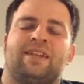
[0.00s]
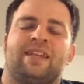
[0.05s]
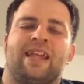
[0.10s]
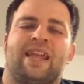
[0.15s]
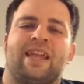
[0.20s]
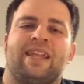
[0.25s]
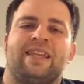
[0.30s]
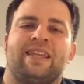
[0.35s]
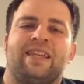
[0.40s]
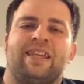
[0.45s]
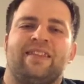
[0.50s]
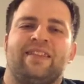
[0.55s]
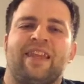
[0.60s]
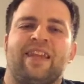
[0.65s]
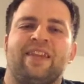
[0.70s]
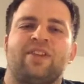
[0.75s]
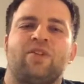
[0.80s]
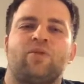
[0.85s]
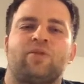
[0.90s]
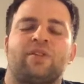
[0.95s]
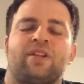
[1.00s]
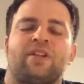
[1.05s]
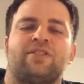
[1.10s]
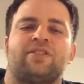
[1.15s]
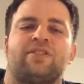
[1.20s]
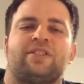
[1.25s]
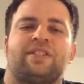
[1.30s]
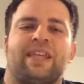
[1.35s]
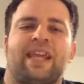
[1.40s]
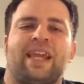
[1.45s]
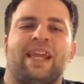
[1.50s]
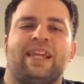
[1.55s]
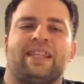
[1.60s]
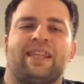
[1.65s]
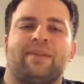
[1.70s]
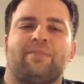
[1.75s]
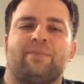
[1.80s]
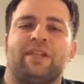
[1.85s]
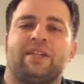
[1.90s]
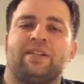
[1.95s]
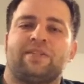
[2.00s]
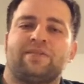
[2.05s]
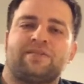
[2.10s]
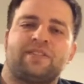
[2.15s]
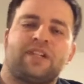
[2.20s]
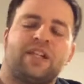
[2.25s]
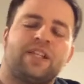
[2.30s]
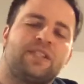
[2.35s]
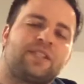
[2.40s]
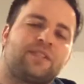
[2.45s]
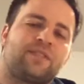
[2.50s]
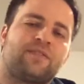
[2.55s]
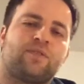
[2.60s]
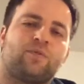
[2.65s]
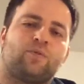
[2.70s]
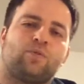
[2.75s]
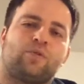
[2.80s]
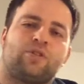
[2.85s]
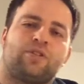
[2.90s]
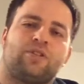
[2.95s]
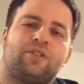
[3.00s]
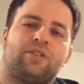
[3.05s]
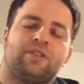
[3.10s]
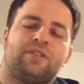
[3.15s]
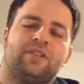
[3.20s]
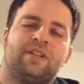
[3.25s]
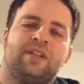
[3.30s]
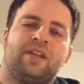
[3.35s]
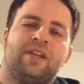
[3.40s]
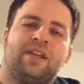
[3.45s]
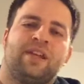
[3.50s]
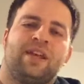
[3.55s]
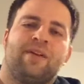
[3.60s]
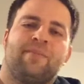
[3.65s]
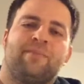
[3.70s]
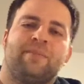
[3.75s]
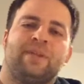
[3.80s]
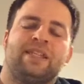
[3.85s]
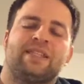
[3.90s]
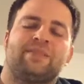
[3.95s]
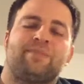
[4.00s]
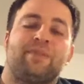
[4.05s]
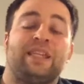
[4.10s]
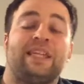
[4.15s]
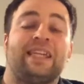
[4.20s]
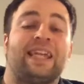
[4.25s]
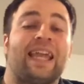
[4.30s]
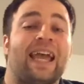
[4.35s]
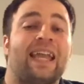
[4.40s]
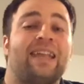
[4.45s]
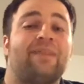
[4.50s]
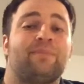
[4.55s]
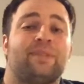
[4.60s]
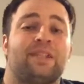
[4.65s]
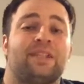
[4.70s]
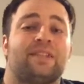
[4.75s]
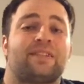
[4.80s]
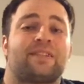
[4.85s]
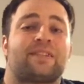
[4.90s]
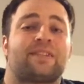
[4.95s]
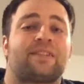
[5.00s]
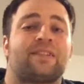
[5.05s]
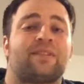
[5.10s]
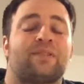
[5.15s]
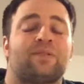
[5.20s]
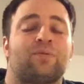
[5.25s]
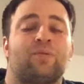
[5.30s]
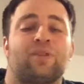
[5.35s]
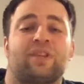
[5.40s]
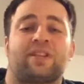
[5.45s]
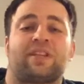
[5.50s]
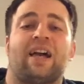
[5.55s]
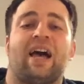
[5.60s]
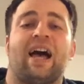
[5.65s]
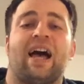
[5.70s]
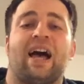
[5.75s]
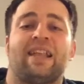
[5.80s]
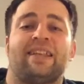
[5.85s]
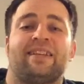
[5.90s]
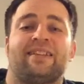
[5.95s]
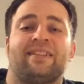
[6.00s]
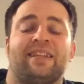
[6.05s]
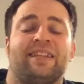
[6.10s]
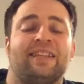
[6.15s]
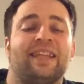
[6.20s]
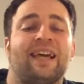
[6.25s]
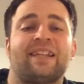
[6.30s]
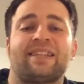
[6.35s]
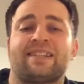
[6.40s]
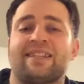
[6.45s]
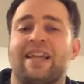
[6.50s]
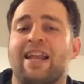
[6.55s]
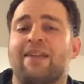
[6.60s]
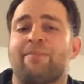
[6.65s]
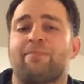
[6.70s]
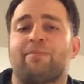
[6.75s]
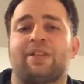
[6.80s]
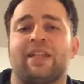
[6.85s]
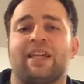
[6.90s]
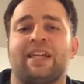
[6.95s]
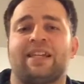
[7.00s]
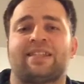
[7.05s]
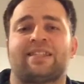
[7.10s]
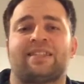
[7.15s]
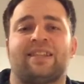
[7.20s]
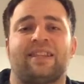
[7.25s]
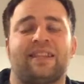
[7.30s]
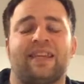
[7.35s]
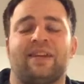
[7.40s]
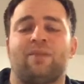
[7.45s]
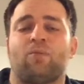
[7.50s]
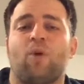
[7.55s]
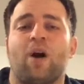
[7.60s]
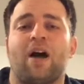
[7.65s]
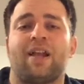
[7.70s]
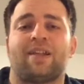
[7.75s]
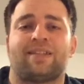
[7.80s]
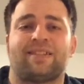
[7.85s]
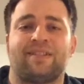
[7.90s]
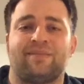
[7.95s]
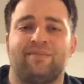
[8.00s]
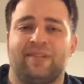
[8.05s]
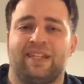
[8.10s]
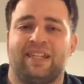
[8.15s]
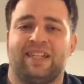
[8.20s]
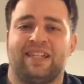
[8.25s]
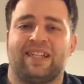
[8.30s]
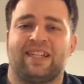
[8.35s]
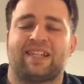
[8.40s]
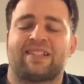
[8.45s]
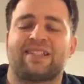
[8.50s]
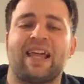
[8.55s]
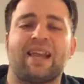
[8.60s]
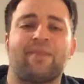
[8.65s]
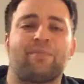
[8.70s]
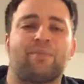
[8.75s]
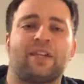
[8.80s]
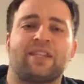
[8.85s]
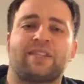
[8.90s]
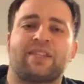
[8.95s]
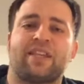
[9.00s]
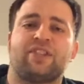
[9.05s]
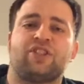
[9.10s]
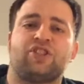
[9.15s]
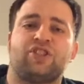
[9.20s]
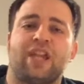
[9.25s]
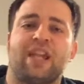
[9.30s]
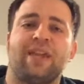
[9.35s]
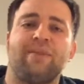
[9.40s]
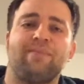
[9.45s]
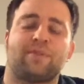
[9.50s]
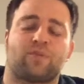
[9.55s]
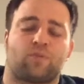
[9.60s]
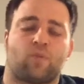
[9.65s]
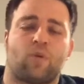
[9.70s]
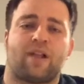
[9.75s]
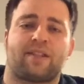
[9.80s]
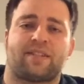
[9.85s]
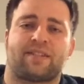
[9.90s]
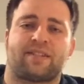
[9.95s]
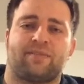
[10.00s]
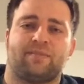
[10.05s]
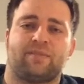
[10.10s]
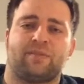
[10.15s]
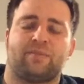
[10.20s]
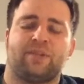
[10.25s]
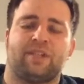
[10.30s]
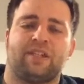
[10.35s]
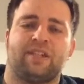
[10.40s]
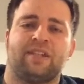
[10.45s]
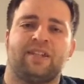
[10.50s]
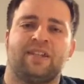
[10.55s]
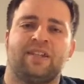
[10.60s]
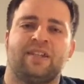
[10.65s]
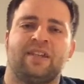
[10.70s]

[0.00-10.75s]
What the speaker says: And they don't understand that being friends of the world means being enemies with God. And that is not a place that they want to be. And it's not a place that James wants them to be.